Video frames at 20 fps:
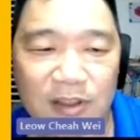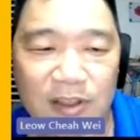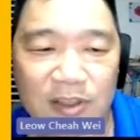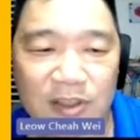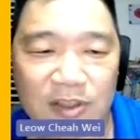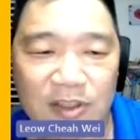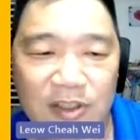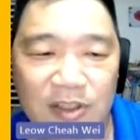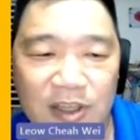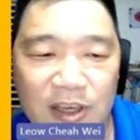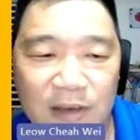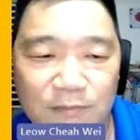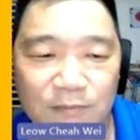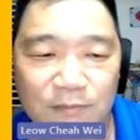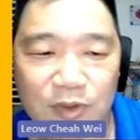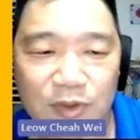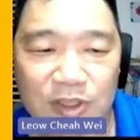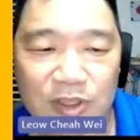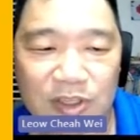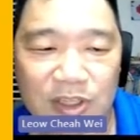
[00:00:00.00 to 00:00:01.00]
digital
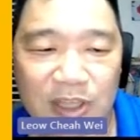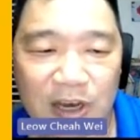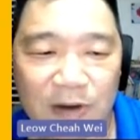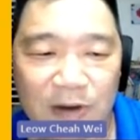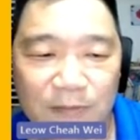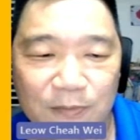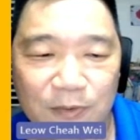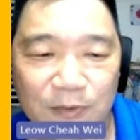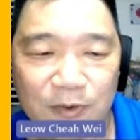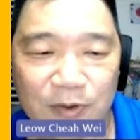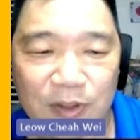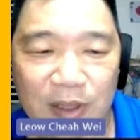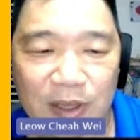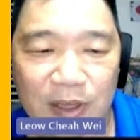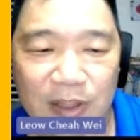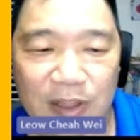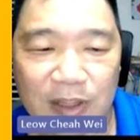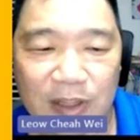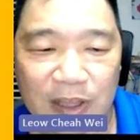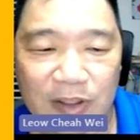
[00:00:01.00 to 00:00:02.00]
output,
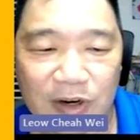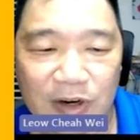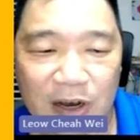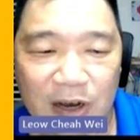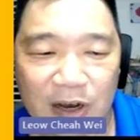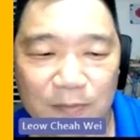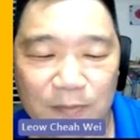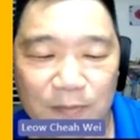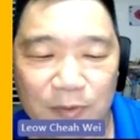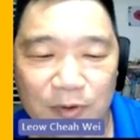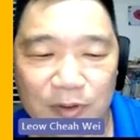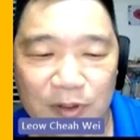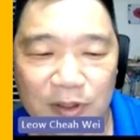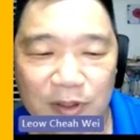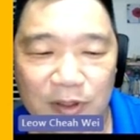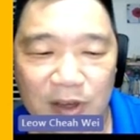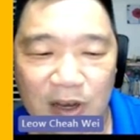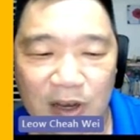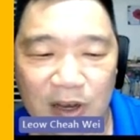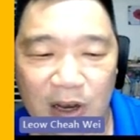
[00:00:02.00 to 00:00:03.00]
and analog output,
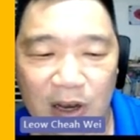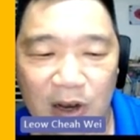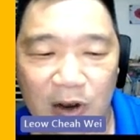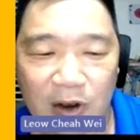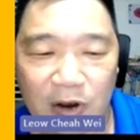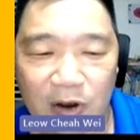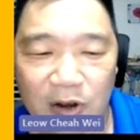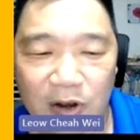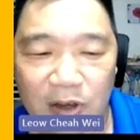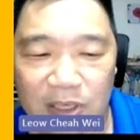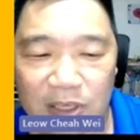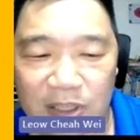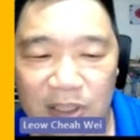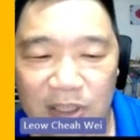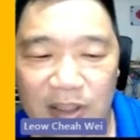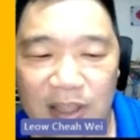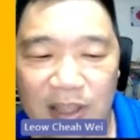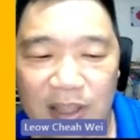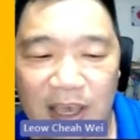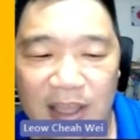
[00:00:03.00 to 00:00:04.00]
or
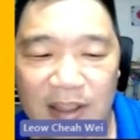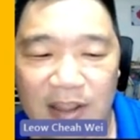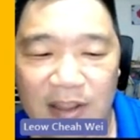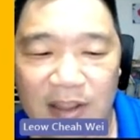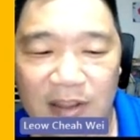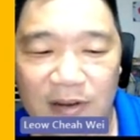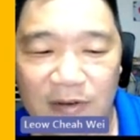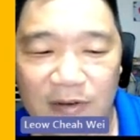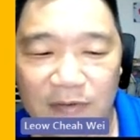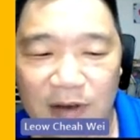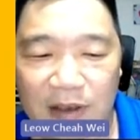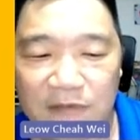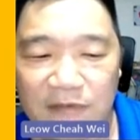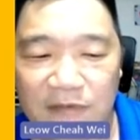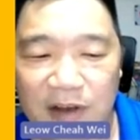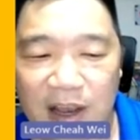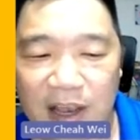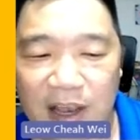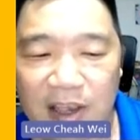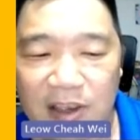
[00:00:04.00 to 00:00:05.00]
Ethernet,
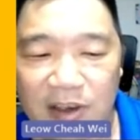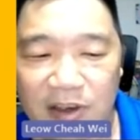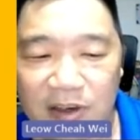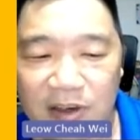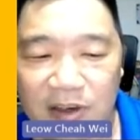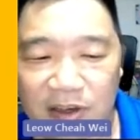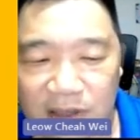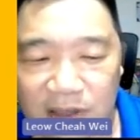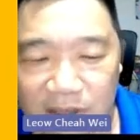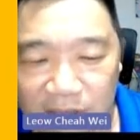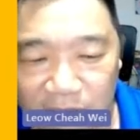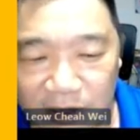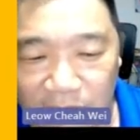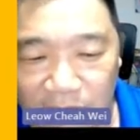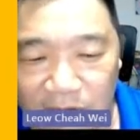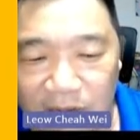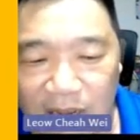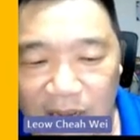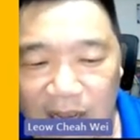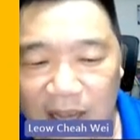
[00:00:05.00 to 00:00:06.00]
Wi-Fi,
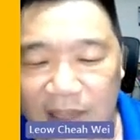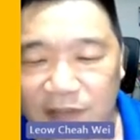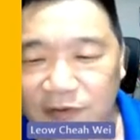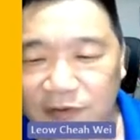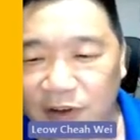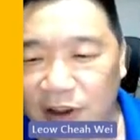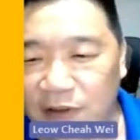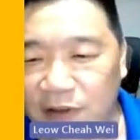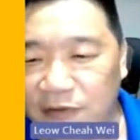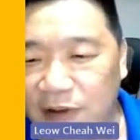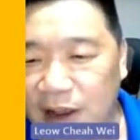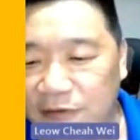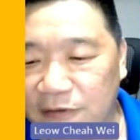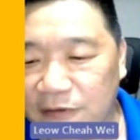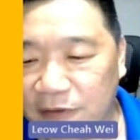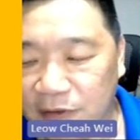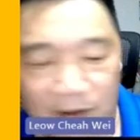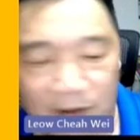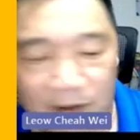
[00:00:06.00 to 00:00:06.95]
or RS485.